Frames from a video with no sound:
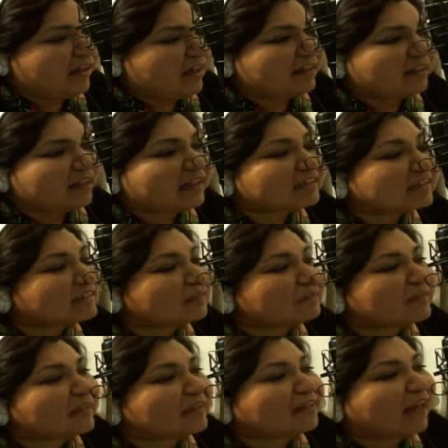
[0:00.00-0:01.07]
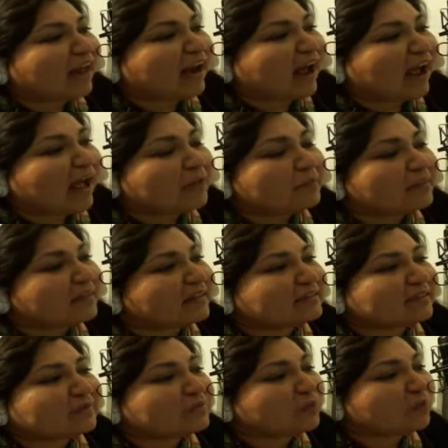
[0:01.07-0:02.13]
And that's something that I picked
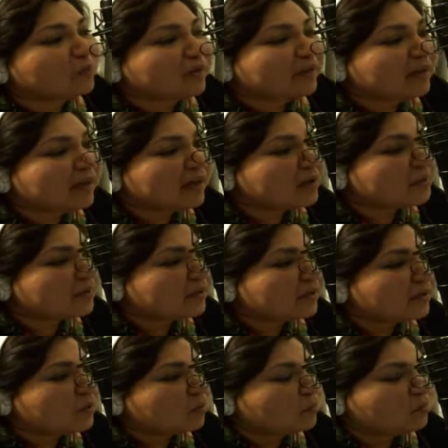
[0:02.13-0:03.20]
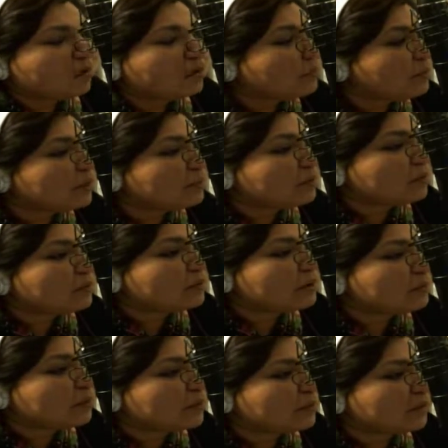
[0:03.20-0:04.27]
up growing up. Worry,
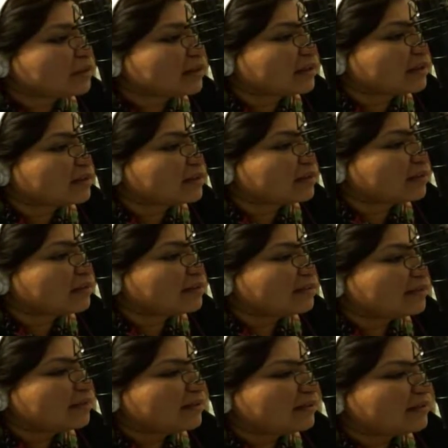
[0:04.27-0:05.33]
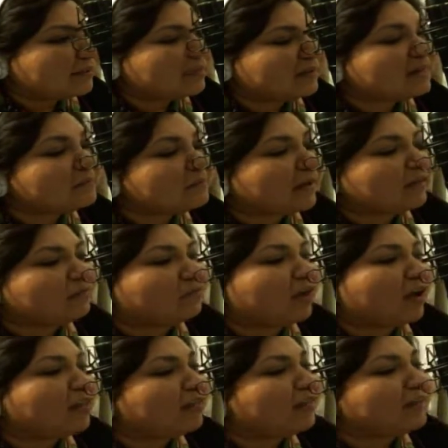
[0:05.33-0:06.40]
worry, worry. But then my
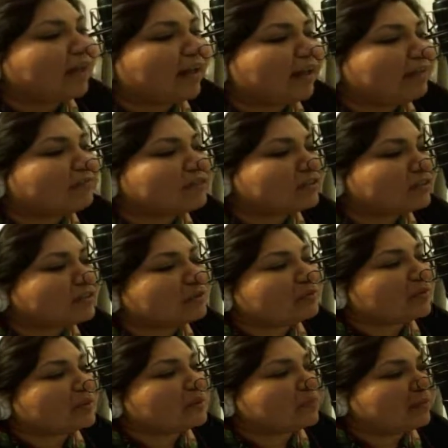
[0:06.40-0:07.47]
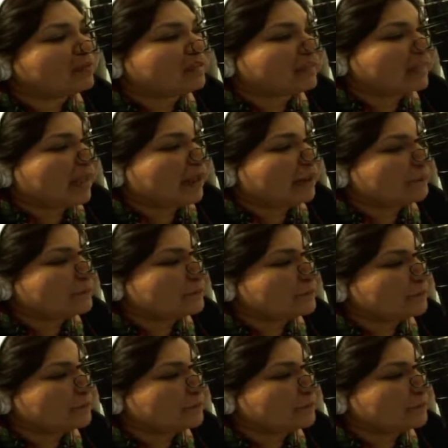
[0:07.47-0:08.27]
Father in heaven showed up one day